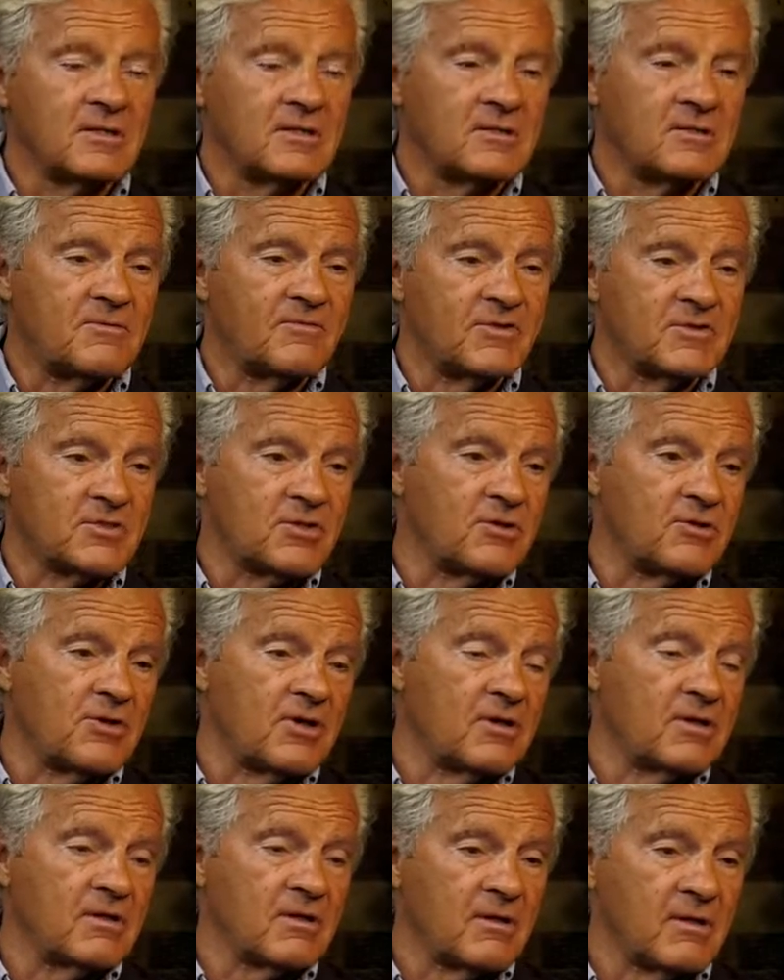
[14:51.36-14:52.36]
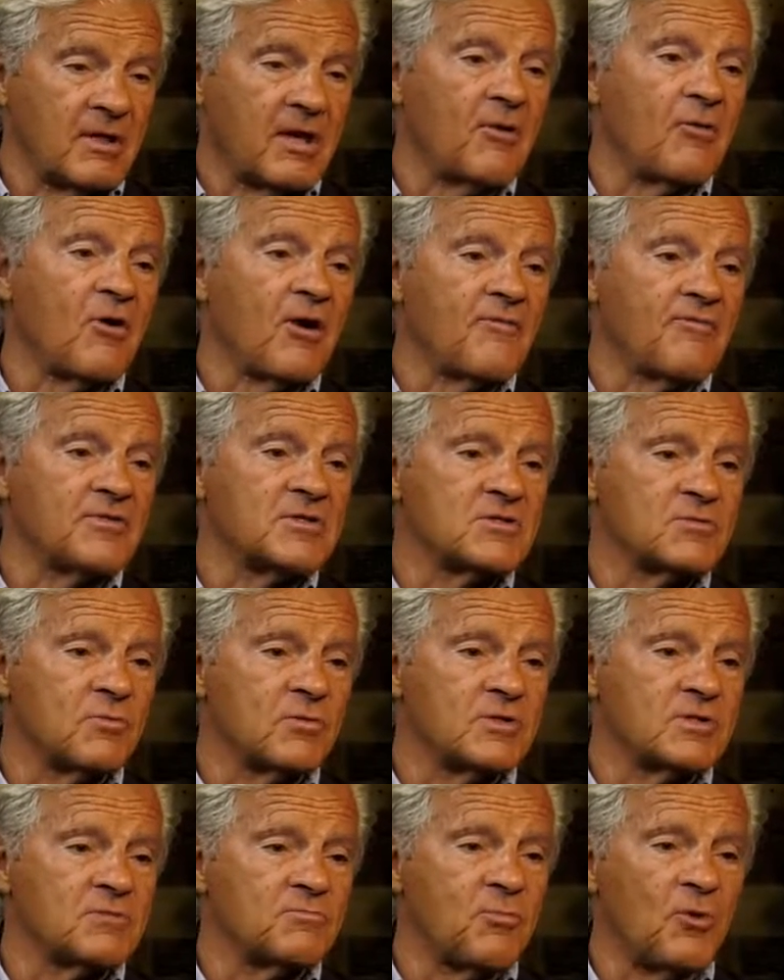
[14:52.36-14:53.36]
to their office
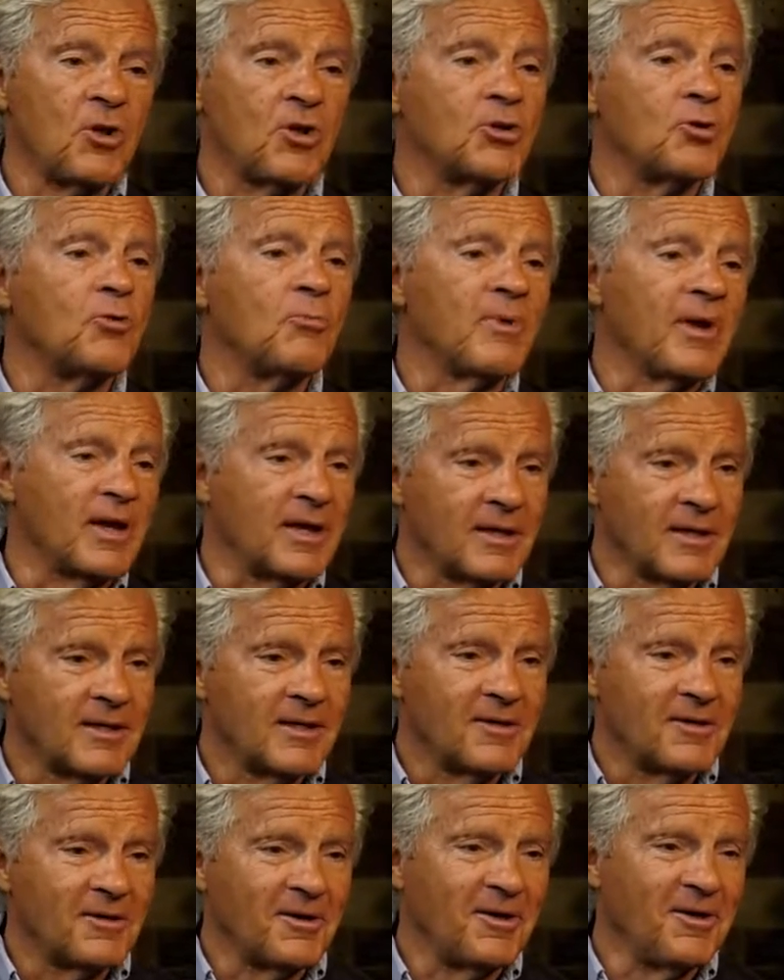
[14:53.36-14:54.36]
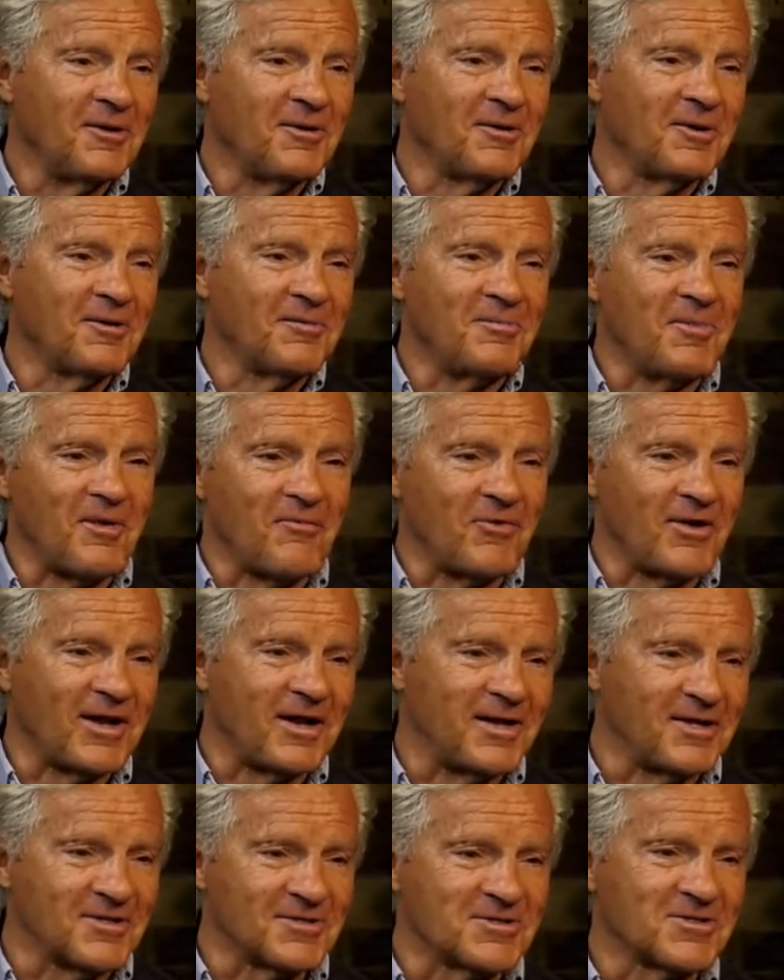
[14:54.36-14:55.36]
was Paul Newman, Beverly
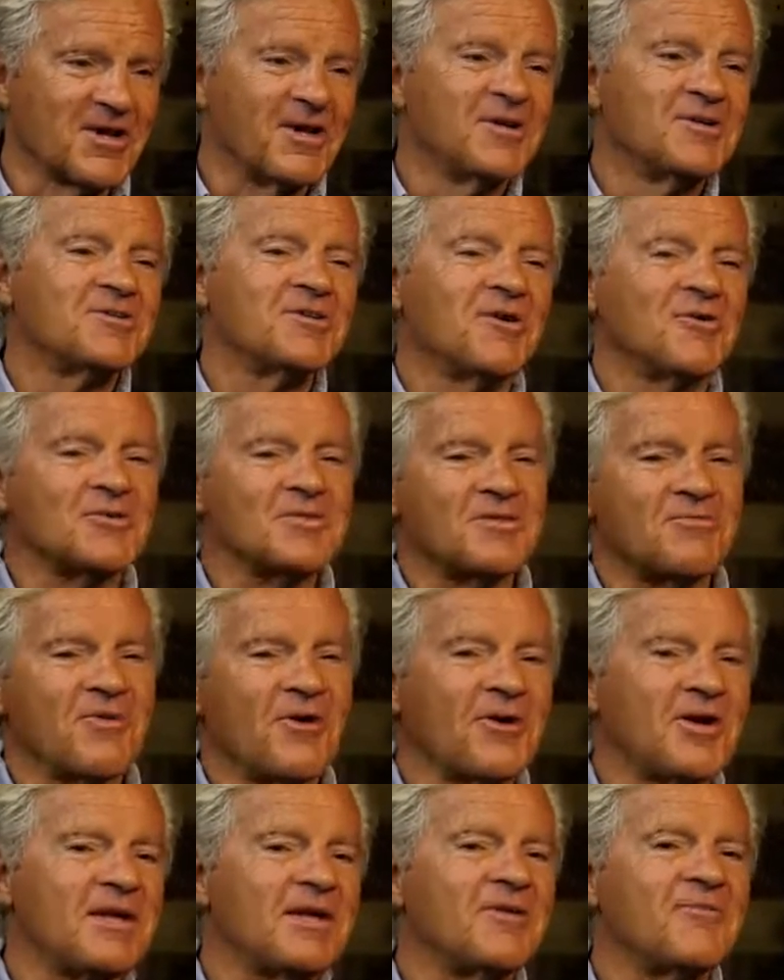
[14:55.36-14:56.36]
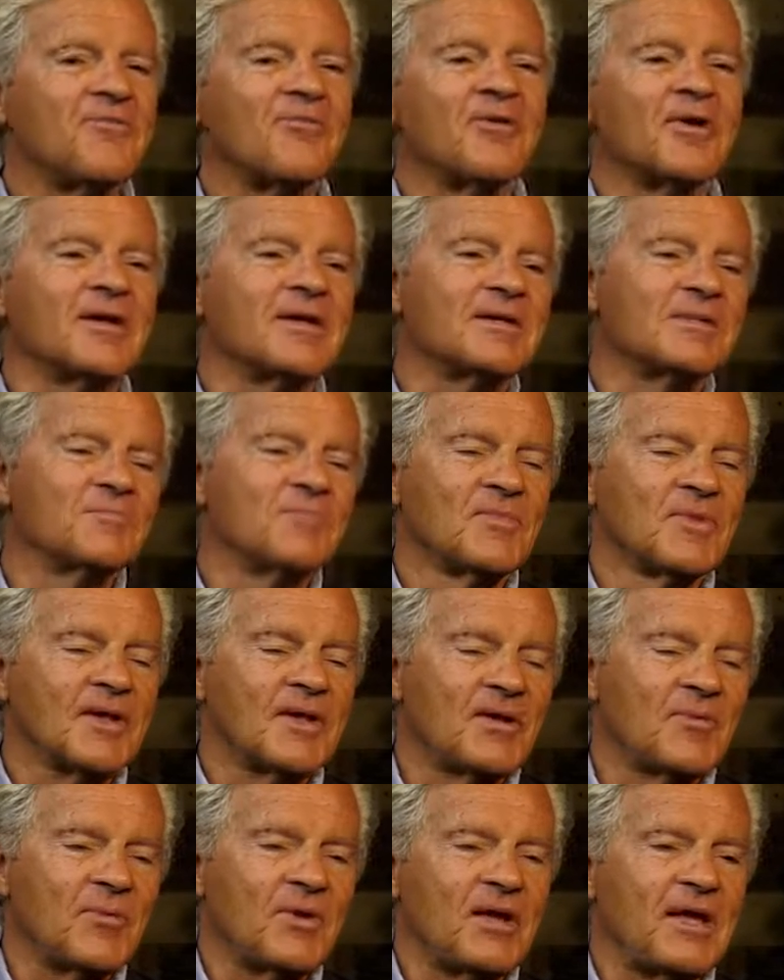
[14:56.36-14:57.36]
Hills. So it was a very different,
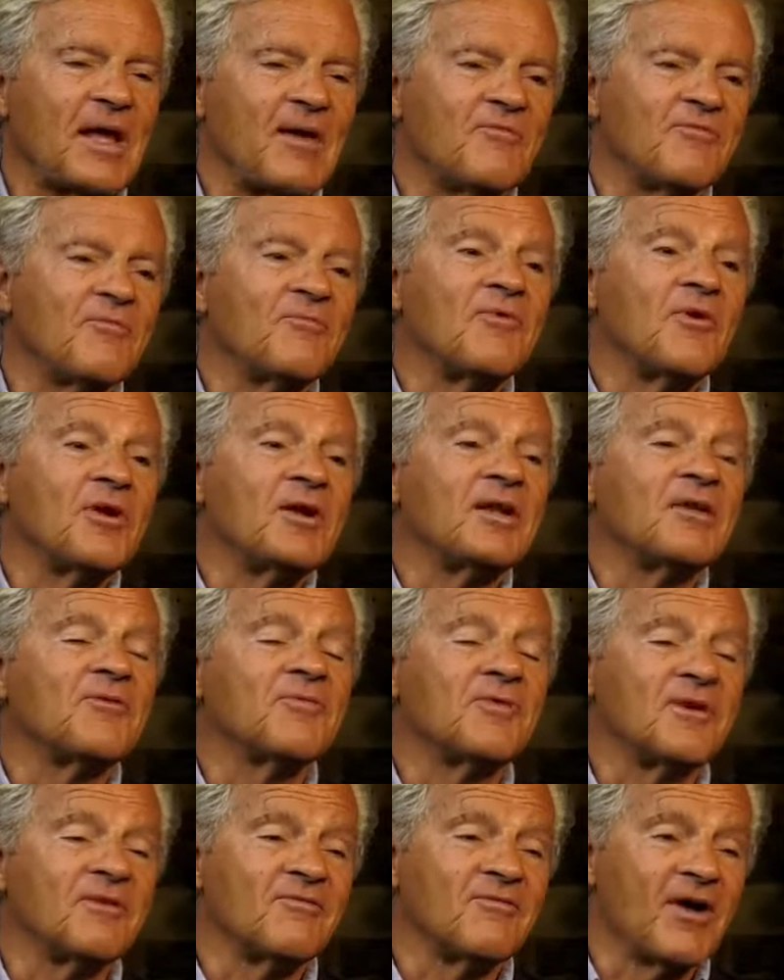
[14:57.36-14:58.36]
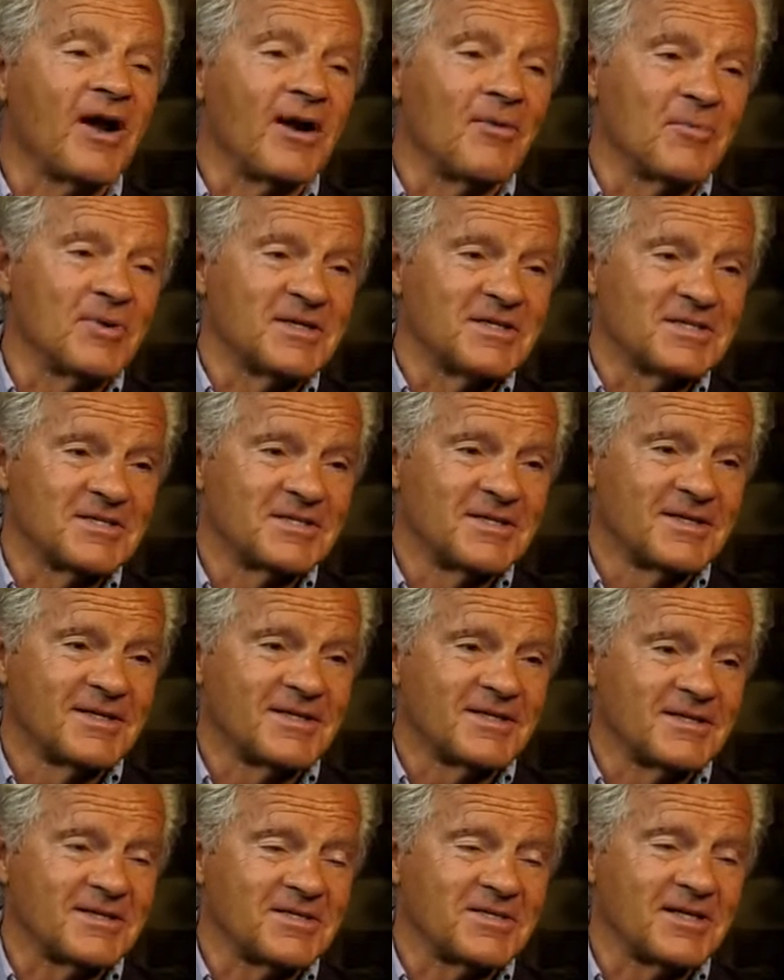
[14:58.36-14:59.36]
we came from very different environments,
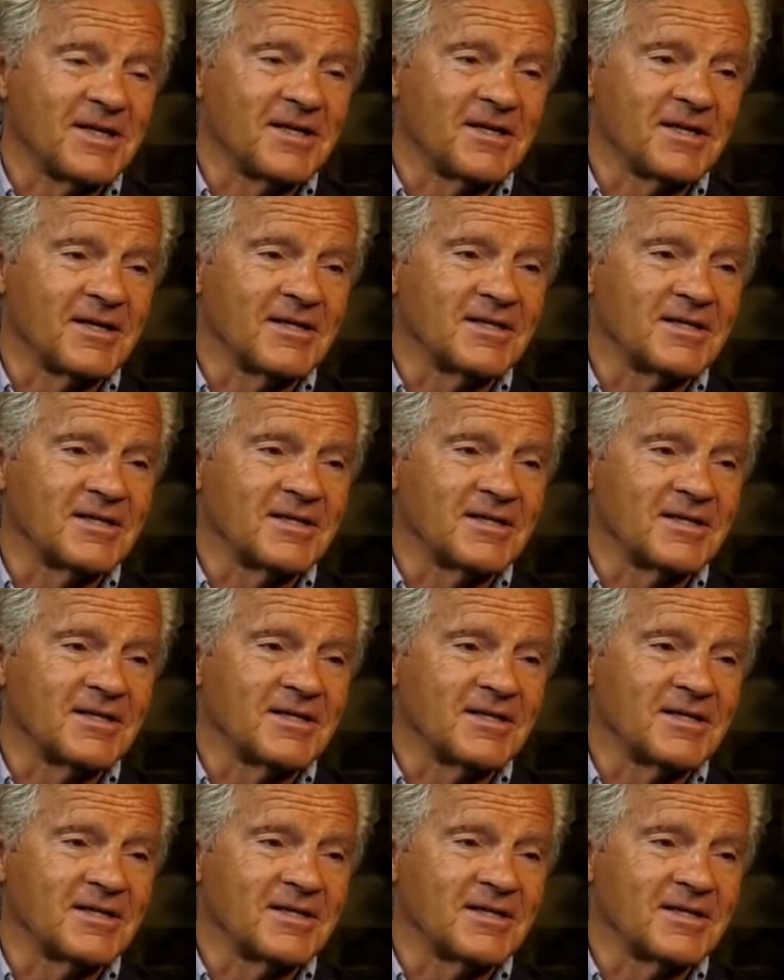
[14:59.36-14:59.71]
to say the least.